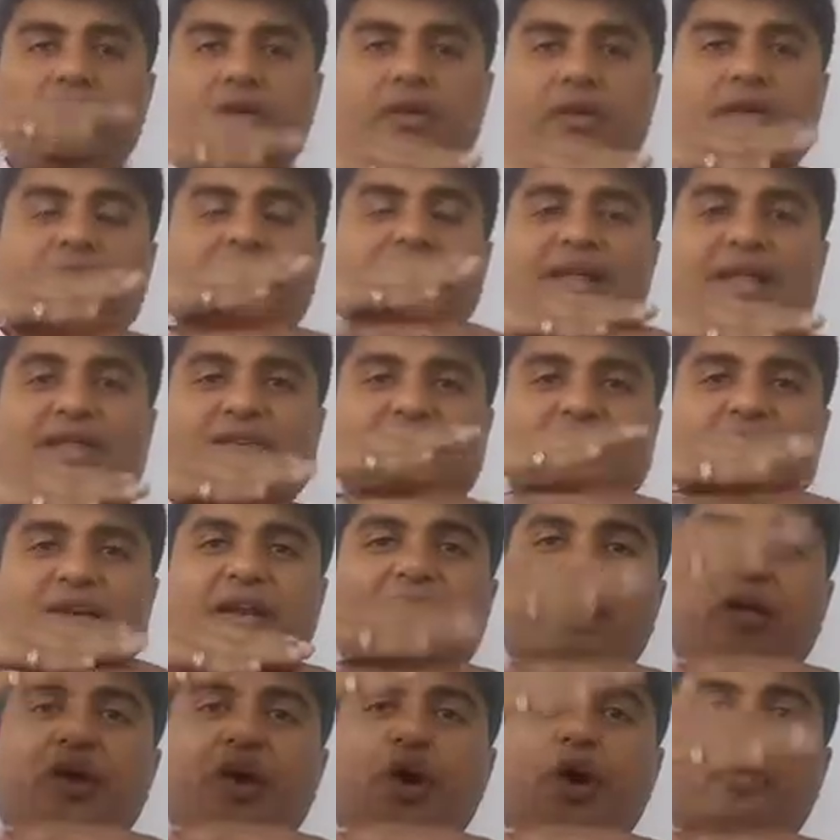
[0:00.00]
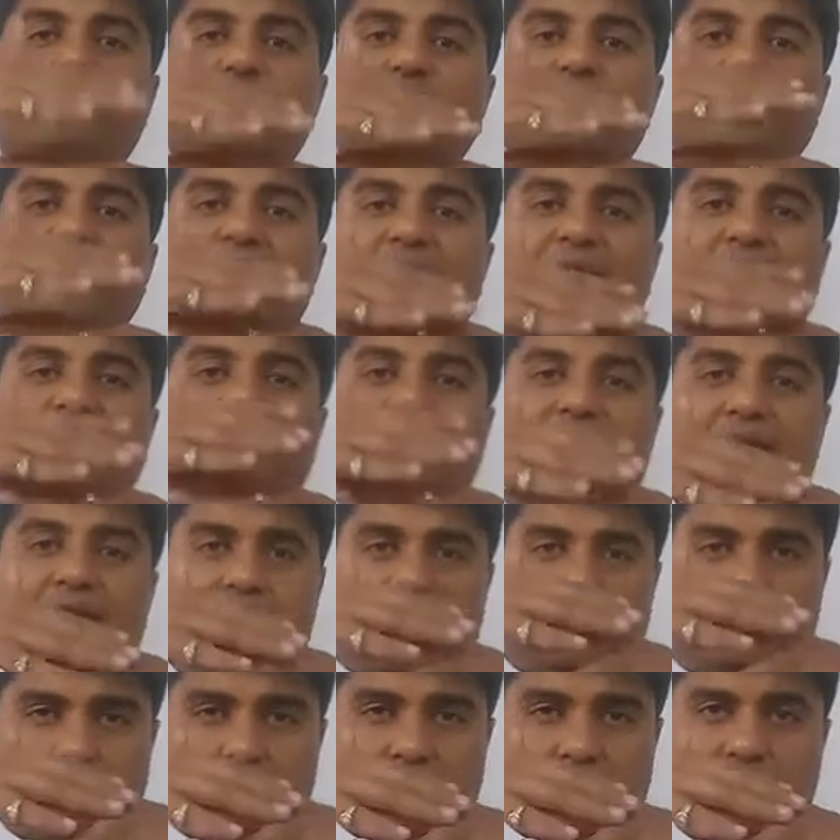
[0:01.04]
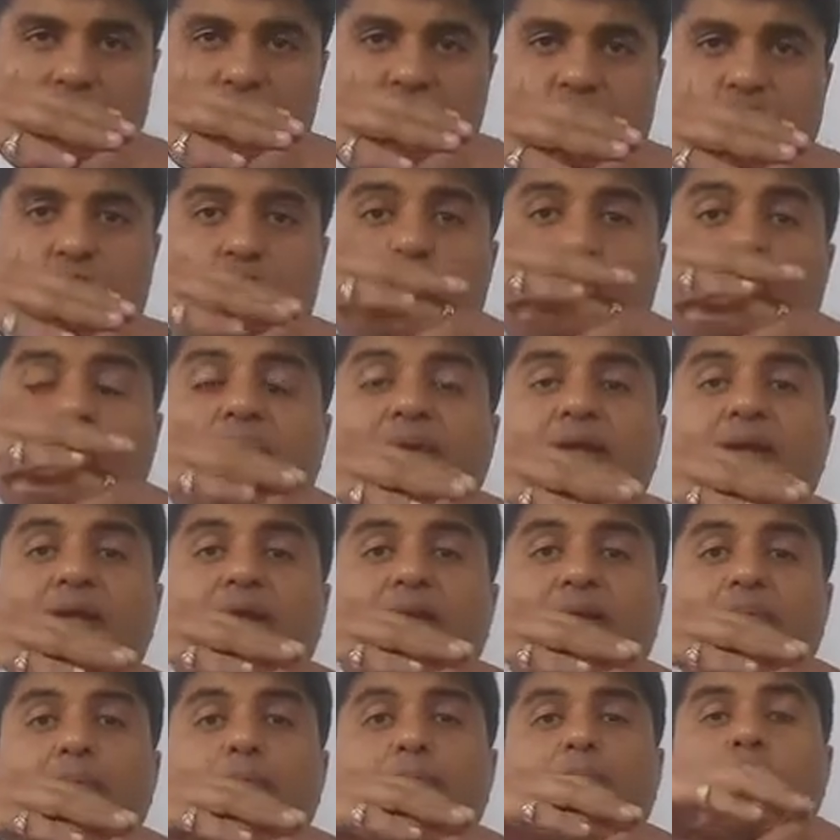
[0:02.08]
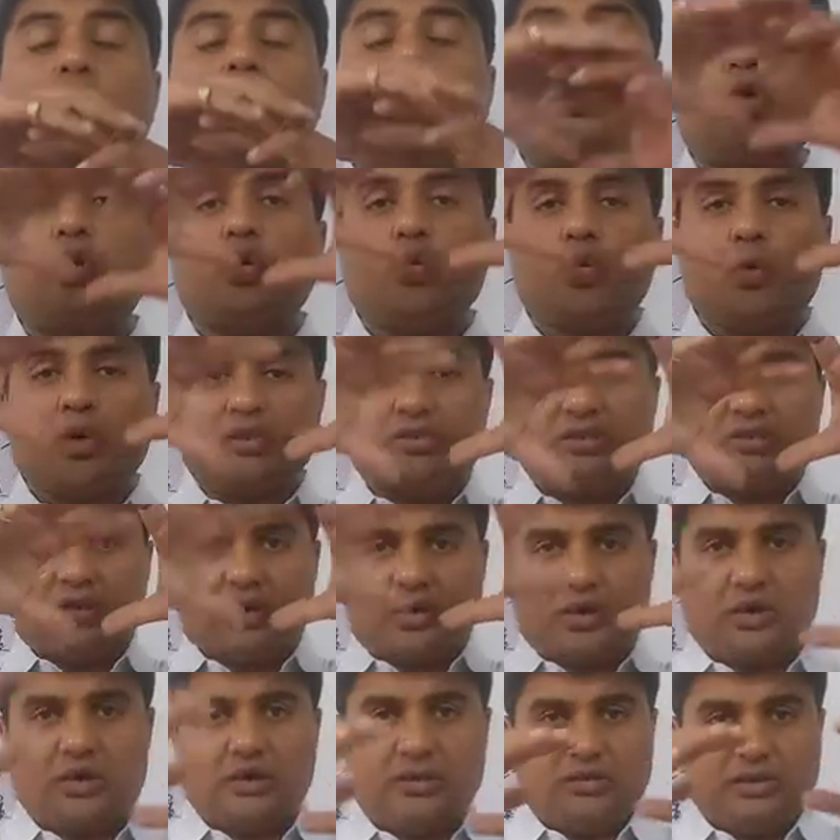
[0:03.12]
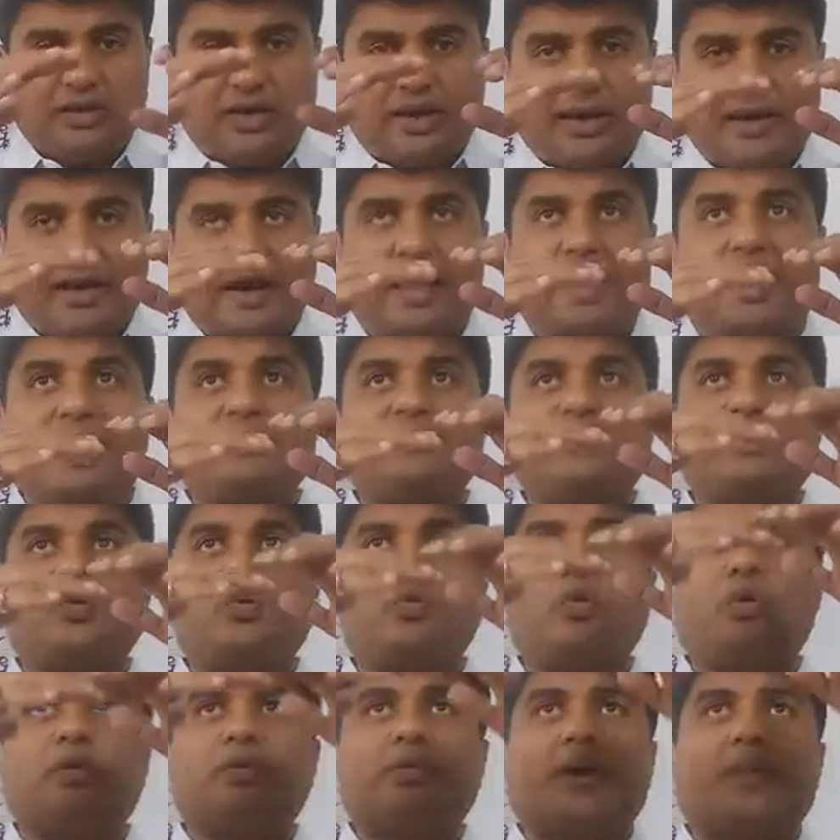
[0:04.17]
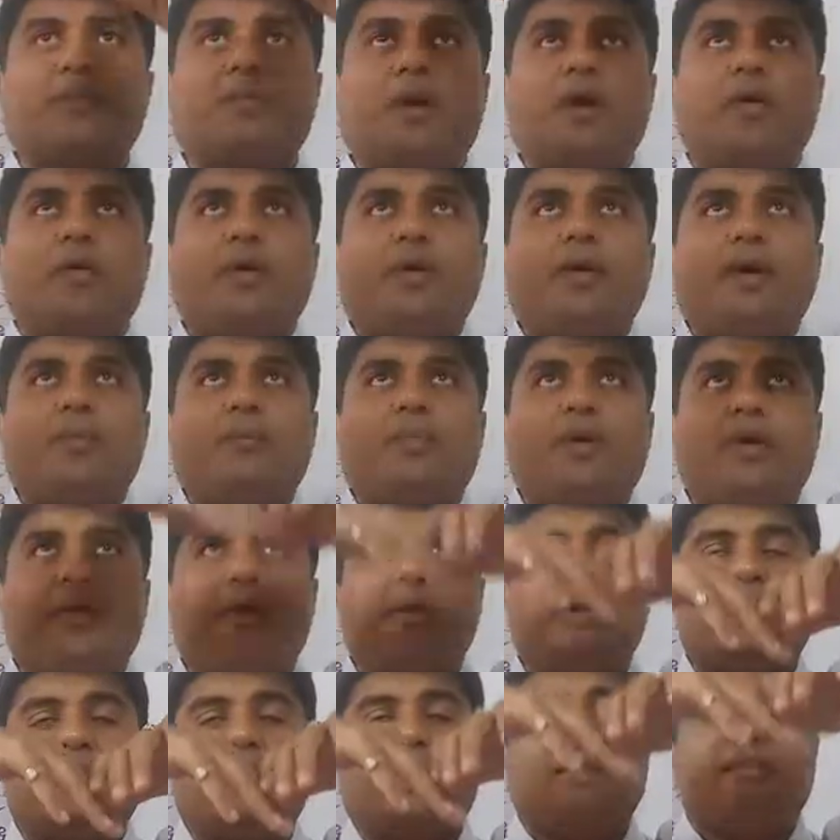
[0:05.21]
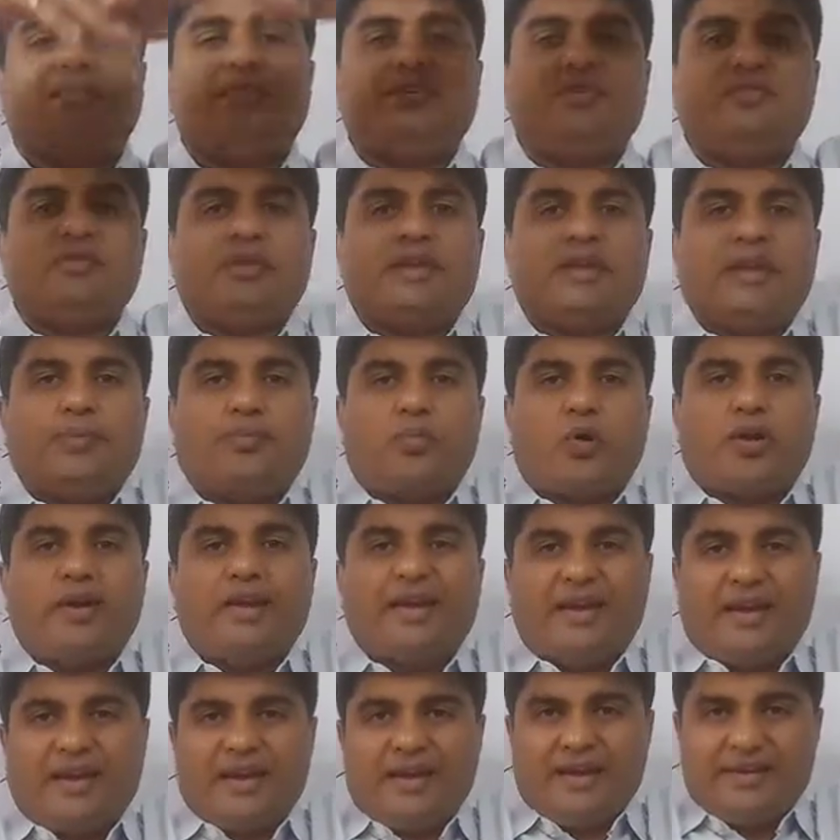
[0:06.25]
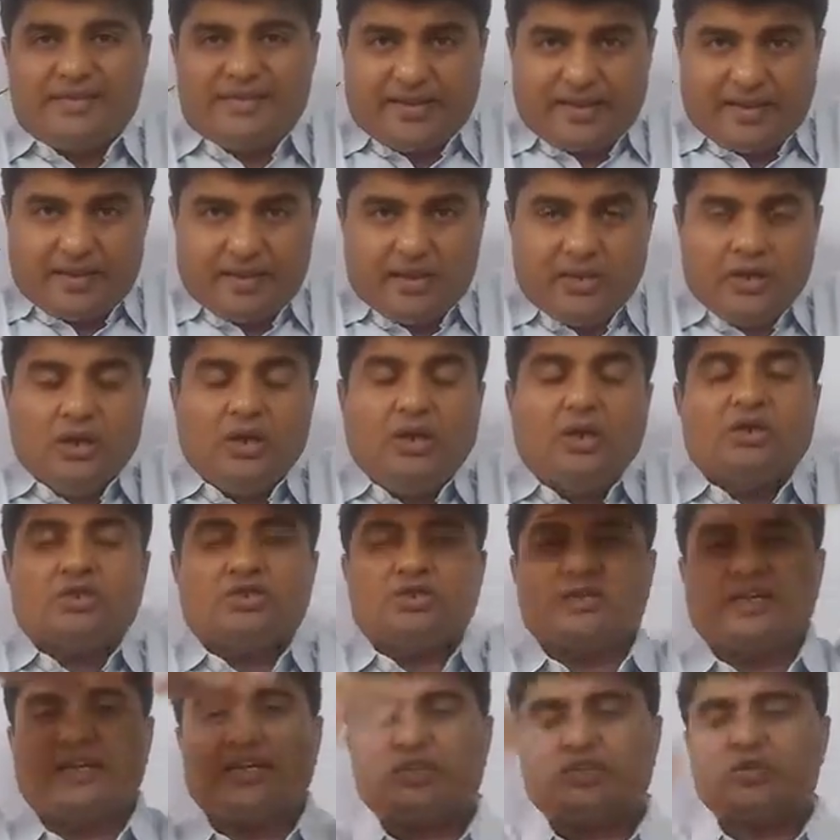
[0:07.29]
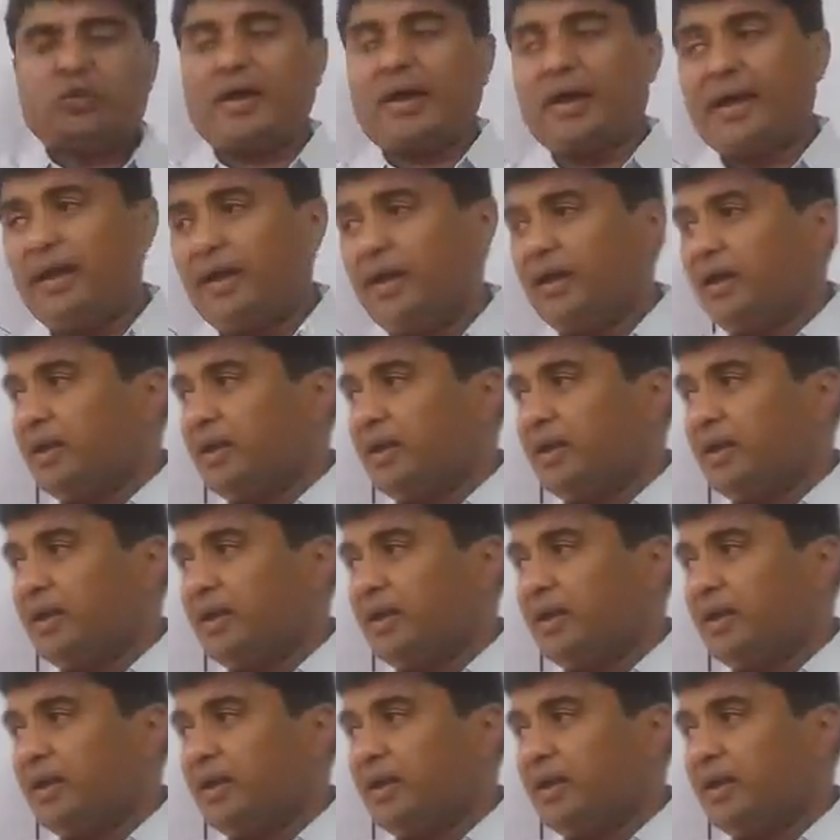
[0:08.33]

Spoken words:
the density of the air is going to be more towards the Earth, and as it goes above and above, the density will keep on decreasing. So that's why